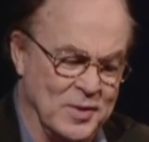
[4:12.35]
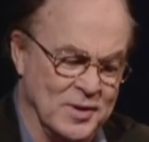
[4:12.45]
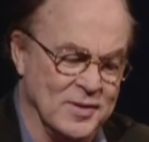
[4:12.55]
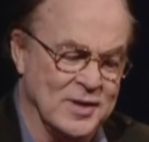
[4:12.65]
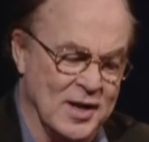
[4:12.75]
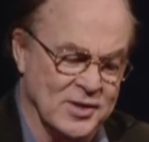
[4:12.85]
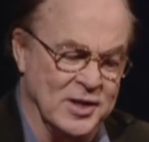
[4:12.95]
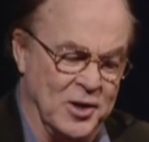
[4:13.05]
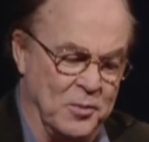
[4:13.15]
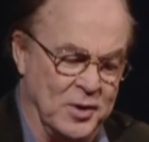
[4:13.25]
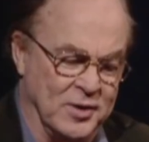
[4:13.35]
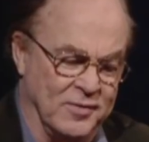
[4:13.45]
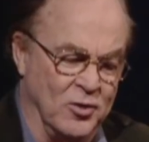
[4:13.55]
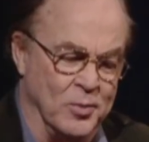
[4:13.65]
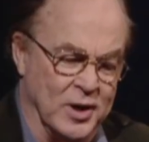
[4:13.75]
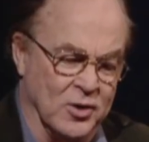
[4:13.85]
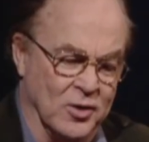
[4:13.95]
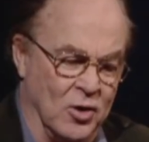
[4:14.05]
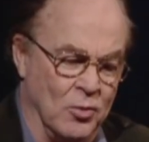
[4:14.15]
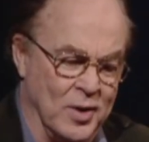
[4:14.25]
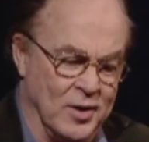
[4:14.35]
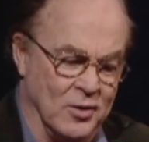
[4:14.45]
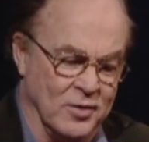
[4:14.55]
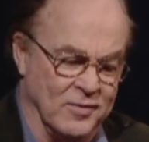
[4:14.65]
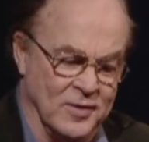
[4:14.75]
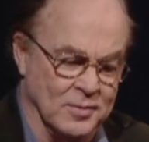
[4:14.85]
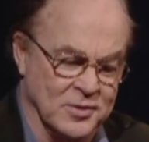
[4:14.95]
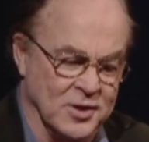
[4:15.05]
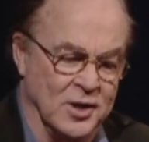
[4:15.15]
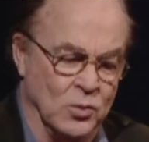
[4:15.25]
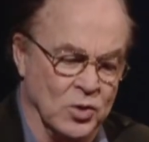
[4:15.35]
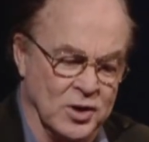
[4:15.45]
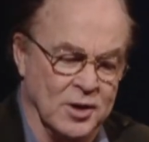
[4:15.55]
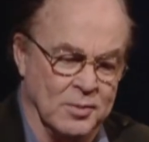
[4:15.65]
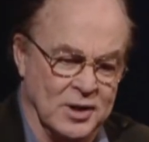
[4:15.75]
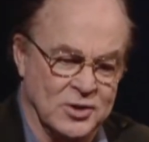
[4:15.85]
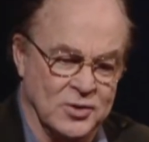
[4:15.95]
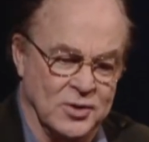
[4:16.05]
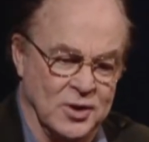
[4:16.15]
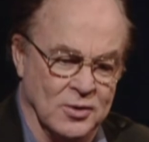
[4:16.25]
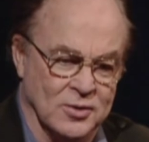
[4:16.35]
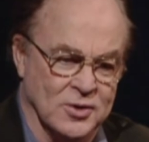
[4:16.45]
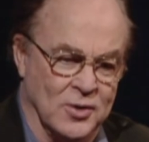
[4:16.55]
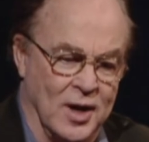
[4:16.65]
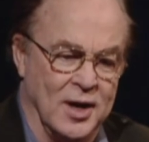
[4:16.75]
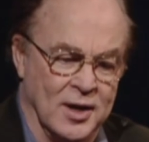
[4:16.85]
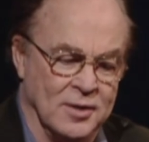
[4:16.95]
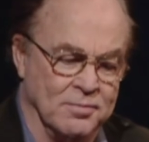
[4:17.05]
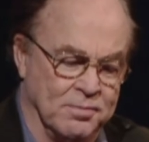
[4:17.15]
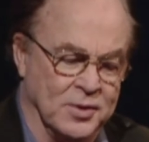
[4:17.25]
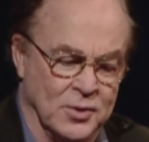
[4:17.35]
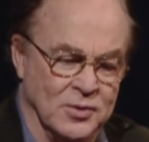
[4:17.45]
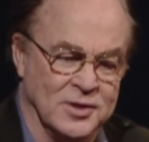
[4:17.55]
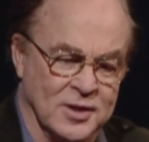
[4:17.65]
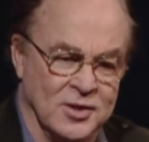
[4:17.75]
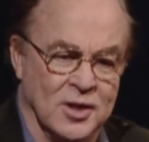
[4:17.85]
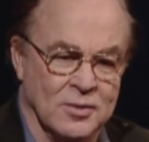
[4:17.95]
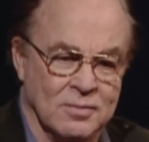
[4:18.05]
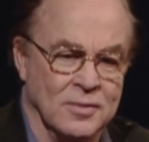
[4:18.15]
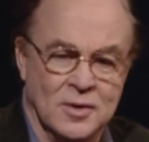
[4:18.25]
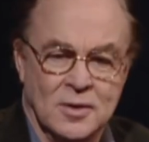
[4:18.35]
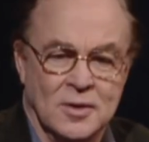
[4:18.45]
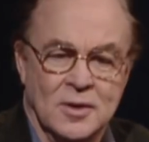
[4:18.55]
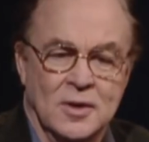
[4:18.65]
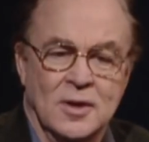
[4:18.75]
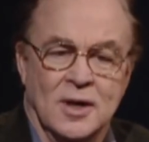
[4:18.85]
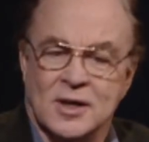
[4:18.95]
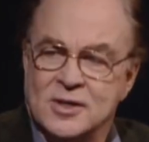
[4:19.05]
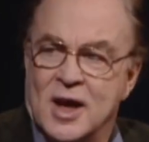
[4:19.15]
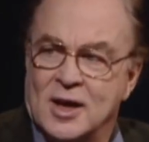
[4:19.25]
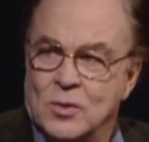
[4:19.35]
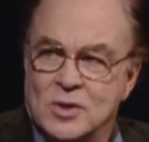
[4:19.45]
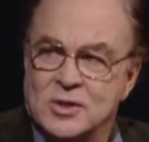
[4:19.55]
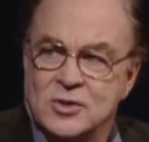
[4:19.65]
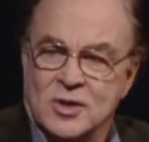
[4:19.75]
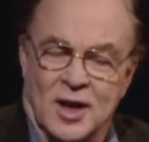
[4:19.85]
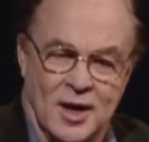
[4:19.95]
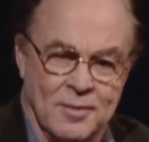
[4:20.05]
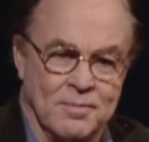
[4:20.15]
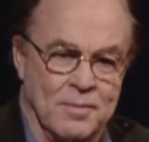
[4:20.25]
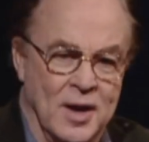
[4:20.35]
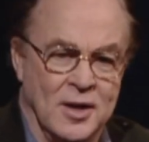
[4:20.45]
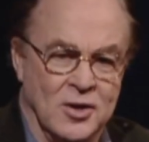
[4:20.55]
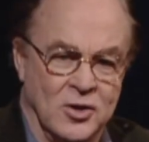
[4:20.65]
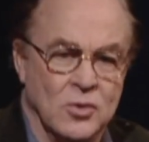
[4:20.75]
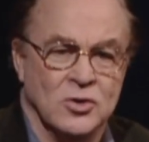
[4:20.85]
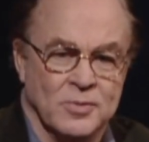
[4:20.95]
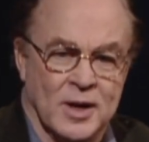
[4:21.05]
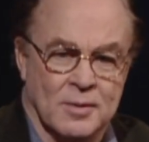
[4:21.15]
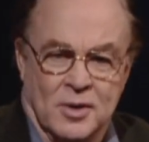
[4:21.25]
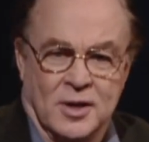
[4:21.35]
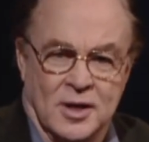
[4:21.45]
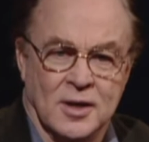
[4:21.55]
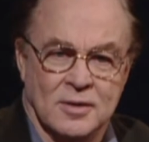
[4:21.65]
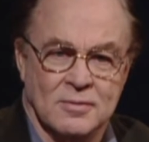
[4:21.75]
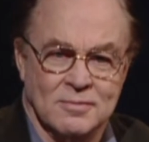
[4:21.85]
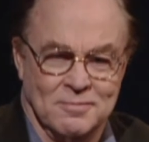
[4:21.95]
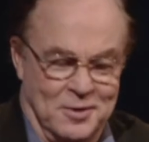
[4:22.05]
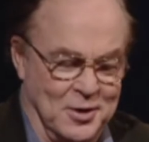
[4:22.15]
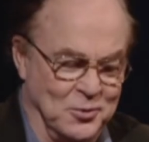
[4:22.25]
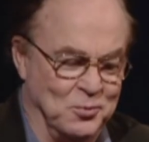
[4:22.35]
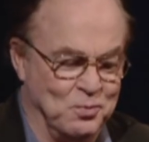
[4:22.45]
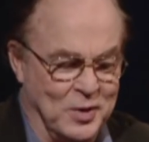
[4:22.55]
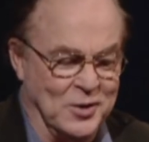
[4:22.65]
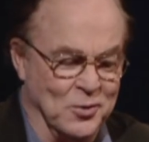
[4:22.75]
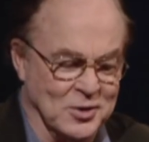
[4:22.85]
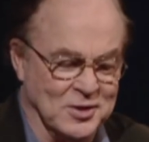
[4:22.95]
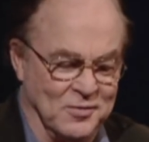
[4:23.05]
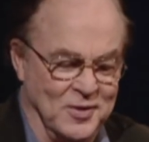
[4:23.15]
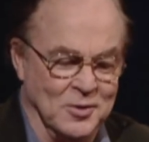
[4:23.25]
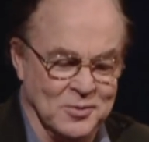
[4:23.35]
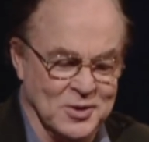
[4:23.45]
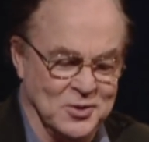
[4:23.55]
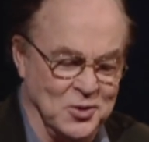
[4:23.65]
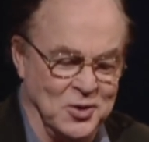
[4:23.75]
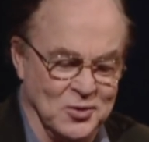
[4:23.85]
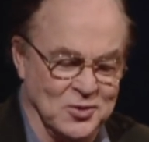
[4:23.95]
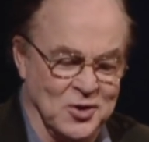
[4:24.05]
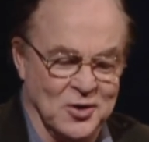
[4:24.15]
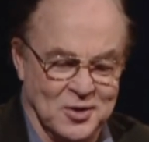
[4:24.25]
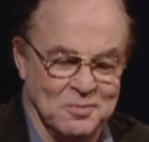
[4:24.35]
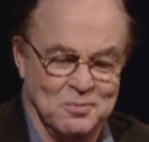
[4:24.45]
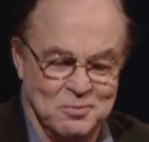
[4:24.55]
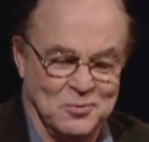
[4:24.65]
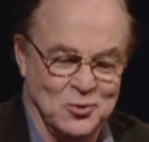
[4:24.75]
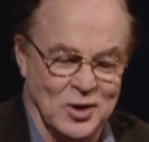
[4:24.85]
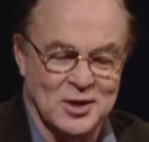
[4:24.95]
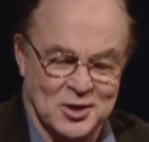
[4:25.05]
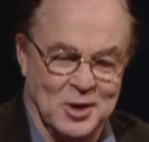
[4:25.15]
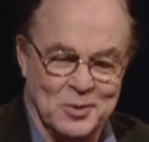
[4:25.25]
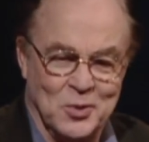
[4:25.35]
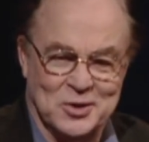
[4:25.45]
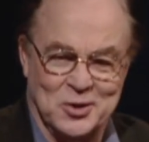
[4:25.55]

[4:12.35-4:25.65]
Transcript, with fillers: as, as an independent filmmaker. All my early films, none were done by studios, so I had produced and done exactly. It wasn't until I made a huge amount of money and had big grossing films that studios started trying to tell me what to